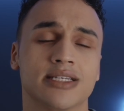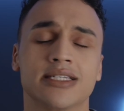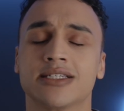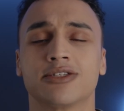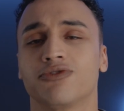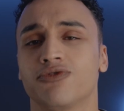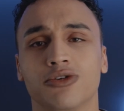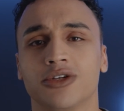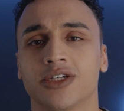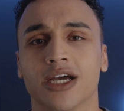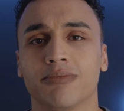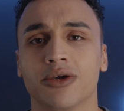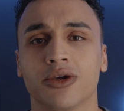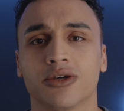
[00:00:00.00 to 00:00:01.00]
this is the
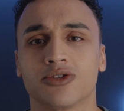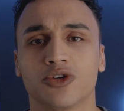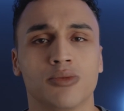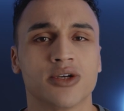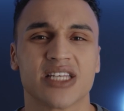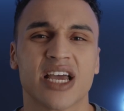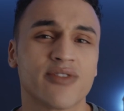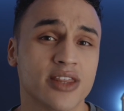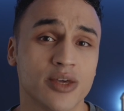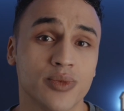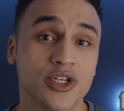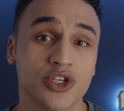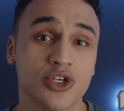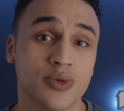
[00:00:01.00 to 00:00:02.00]
future because almost everything
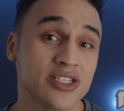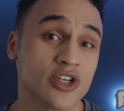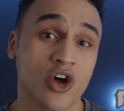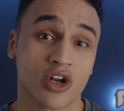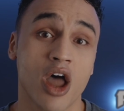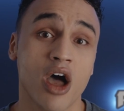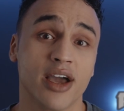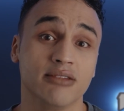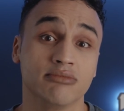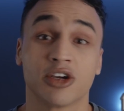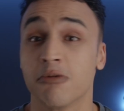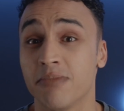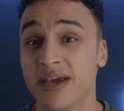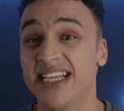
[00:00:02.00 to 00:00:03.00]
we do is online
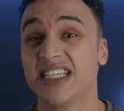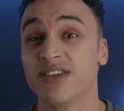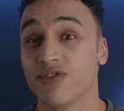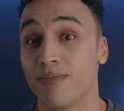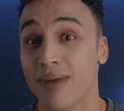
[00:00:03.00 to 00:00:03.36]
competing for